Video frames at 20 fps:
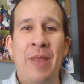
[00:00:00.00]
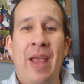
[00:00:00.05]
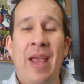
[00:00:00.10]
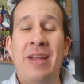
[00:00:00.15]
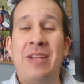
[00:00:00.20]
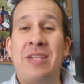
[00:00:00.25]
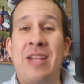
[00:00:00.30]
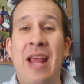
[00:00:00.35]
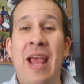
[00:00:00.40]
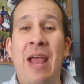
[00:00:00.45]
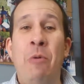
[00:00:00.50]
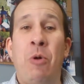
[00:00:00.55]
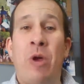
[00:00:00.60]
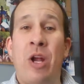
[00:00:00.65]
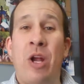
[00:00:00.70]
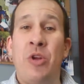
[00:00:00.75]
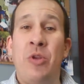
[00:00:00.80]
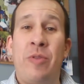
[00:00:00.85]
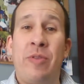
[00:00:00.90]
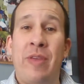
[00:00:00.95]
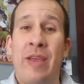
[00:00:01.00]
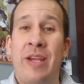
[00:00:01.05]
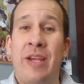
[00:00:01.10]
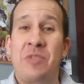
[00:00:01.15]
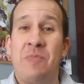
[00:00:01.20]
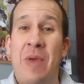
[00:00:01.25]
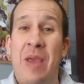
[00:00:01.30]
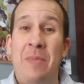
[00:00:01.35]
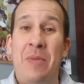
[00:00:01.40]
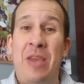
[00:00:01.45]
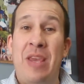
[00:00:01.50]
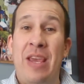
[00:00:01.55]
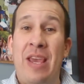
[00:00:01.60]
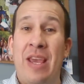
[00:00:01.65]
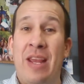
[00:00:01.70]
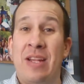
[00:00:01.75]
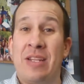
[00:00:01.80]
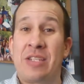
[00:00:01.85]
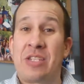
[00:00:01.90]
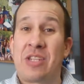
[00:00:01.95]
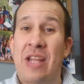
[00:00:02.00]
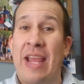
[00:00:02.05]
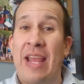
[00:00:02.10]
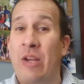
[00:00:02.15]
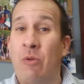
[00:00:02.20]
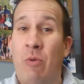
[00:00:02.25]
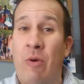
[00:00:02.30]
And today we're going to do things maybe in a slightly